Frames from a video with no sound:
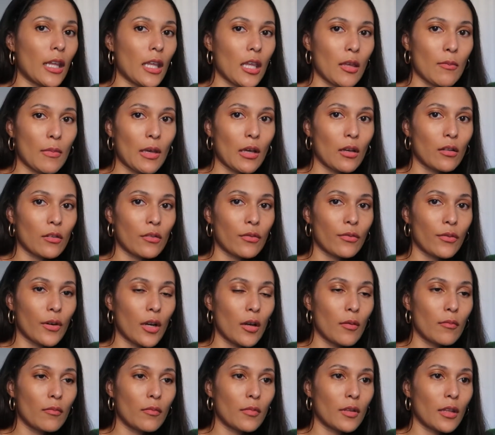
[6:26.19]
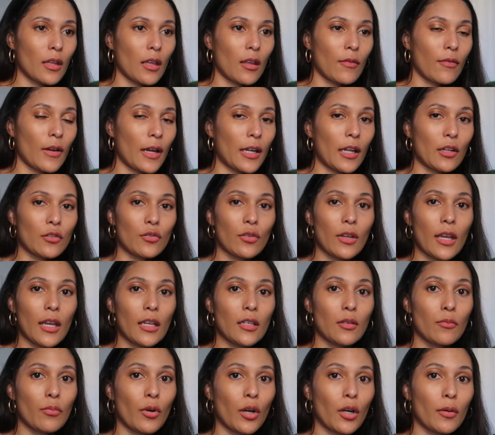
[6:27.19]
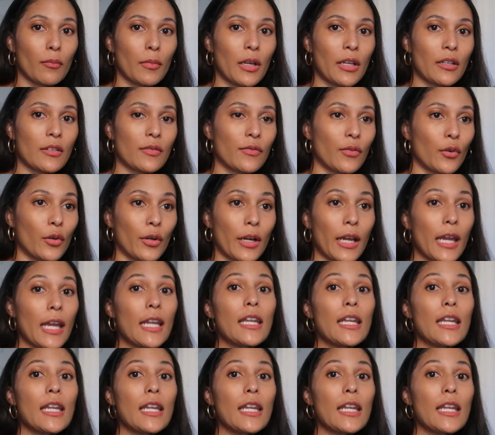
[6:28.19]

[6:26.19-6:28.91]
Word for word: emails from the financial aid department for